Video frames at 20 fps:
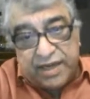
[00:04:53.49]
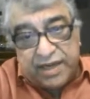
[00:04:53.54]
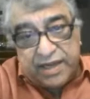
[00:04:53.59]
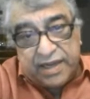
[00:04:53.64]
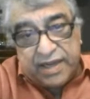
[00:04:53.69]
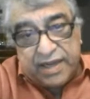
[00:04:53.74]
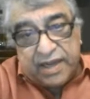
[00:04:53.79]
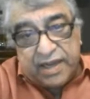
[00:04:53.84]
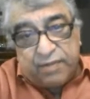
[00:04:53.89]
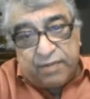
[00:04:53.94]

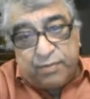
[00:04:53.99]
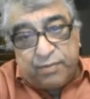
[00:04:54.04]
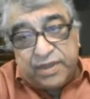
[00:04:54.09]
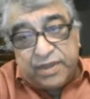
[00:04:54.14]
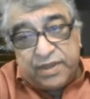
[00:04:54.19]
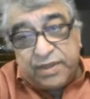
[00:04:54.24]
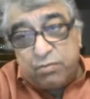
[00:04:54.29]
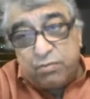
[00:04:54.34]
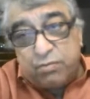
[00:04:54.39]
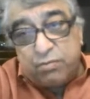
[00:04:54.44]
But the
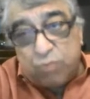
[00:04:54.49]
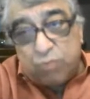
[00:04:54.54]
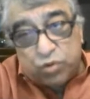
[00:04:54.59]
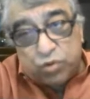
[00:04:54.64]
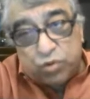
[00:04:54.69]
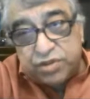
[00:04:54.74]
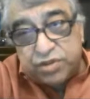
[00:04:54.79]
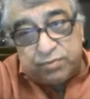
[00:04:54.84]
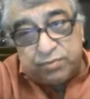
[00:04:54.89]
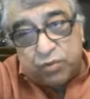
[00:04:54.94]
most
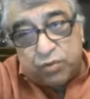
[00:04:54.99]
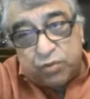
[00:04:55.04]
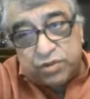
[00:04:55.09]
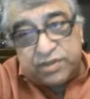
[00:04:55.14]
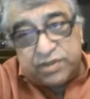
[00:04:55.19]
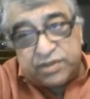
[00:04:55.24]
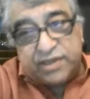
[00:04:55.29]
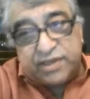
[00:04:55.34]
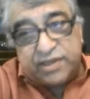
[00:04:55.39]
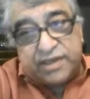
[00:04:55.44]
important
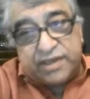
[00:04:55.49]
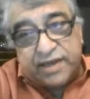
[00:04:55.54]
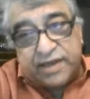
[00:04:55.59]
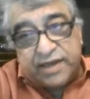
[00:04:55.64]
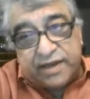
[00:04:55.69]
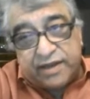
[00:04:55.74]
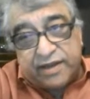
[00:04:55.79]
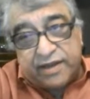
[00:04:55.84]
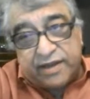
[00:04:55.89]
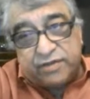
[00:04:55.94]
thing that I
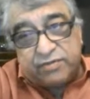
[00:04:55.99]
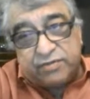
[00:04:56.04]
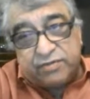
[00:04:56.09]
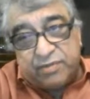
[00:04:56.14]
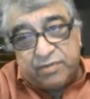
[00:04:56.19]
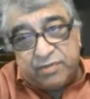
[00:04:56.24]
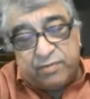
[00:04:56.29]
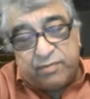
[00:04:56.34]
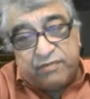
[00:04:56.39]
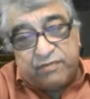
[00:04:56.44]
like to
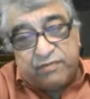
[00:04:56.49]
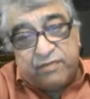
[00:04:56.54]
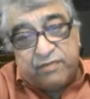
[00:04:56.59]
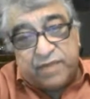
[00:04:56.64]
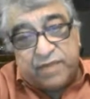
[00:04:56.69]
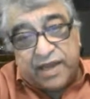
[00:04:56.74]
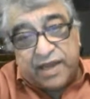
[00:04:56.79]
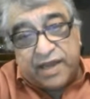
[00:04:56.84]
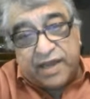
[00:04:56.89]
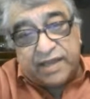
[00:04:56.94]
remember from
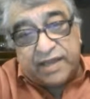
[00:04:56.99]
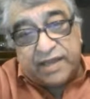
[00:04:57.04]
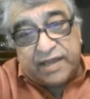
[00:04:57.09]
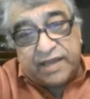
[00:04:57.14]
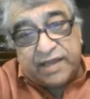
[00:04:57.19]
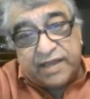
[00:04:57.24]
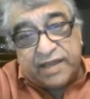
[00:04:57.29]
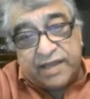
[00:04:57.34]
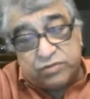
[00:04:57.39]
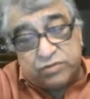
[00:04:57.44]
that,
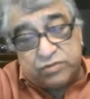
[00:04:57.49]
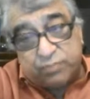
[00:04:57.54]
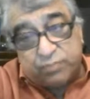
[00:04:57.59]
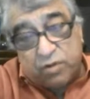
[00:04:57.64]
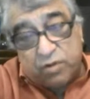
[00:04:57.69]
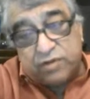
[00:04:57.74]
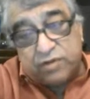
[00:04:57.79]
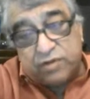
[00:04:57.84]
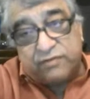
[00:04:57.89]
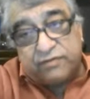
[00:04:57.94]
and also
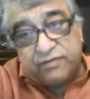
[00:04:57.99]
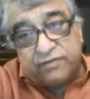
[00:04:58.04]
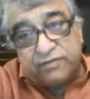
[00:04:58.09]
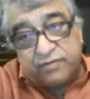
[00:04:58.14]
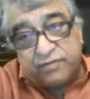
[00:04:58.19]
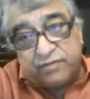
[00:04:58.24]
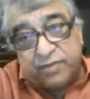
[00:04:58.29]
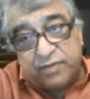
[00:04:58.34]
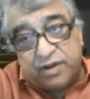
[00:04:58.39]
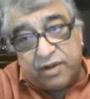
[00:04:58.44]
part of it
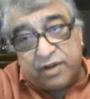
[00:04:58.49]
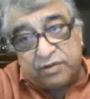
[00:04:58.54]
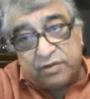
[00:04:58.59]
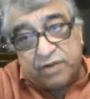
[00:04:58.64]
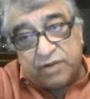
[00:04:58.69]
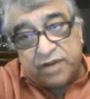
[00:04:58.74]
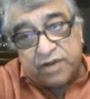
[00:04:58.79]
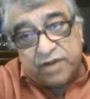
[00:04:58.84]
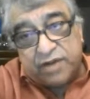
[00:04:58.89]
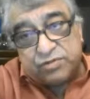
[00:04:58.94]
from my
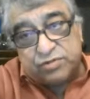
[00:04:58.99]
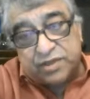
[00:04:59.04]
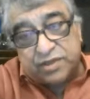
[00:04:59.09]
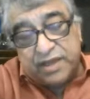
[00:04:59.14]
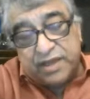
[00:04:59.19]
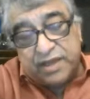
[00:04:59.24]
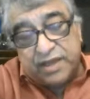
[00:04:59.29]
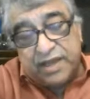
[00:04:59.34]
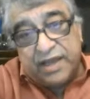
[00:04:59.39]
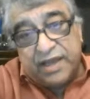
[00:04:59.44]
undergraduate,
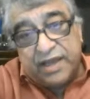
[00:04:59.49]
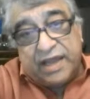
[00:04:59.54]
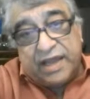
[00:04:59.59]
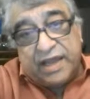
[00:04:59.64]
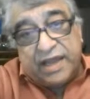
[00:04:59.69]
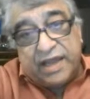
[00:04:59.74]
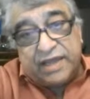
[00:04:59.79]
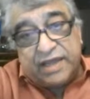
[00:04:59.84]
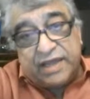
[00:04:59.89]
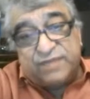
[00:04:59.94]

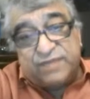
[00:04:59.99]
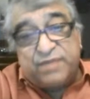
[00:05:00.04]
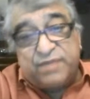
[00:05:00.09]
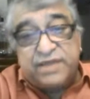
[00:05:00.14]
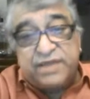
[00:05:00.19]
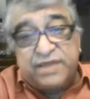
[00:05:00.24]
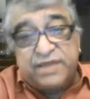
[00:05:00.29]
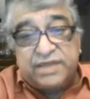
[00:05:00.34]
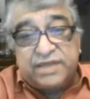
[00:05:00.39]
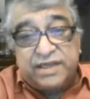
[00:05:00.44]
is
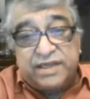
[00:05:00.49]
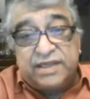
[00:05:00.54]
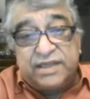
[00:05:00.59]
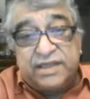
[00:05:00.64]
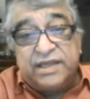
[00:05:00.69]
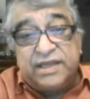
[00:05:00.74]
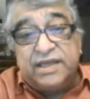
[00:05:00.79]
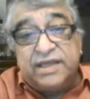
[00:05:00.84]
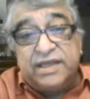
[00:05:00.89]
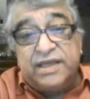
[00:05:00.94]
basically
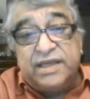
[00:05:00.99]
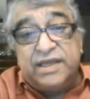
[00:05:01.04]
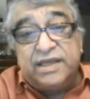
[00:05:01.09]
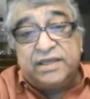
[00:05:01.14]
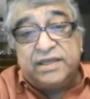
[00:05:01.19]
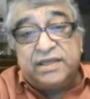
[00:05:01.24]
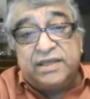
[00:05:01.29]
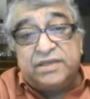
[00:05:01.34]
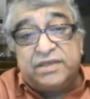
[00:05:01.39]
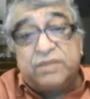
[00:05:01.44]
the
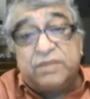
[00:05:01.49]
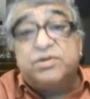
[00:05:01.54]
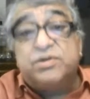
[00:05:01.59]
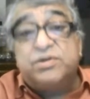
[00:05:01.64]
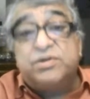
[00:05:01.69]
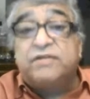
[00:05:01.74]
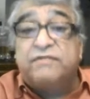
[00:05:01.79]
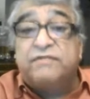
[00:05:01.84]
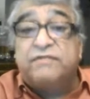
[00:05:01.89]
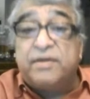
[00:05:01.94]

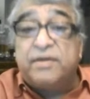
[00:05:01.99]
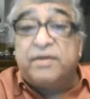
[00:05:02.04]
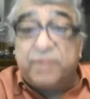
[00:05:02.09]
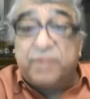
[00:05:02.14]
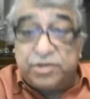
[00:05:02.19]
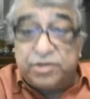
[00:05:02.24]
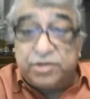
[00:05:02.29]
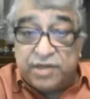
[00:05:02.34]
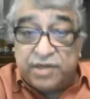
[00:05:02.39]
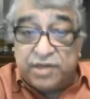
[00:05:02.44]
subject of
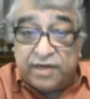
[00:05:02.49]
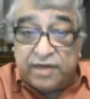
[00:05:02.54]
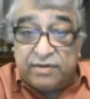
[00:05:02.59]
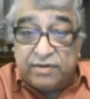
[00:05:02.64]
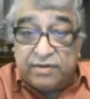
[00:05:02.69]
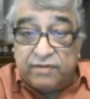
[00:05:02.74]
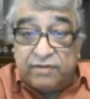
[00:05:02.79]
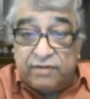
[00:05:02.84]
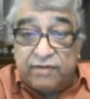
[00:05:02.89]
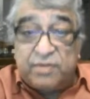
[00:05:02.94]
vibration
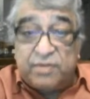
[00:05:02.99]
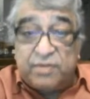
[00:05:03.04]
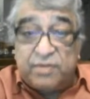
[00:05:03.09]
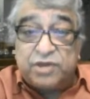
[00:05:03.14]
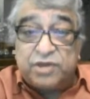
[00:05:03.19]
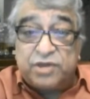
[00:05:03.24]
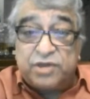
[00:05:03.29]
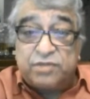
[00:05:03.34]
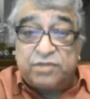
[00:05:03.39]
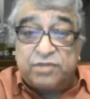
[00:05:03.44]
and
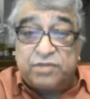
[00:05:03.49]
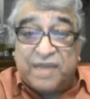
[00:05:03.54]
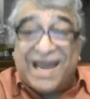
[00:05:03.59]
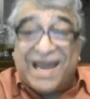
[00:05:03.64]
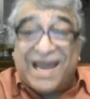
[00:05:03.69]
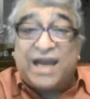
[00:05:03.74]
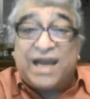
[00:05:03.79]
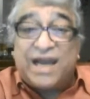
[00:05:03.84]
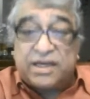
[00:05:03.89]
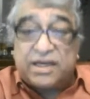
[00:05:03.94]
vibration
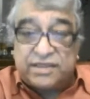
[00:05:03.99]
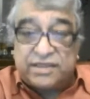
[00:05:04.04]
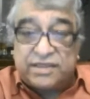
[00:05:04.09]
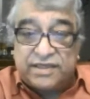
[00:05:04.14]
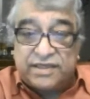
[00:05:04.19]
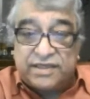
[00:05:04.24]
mechanics,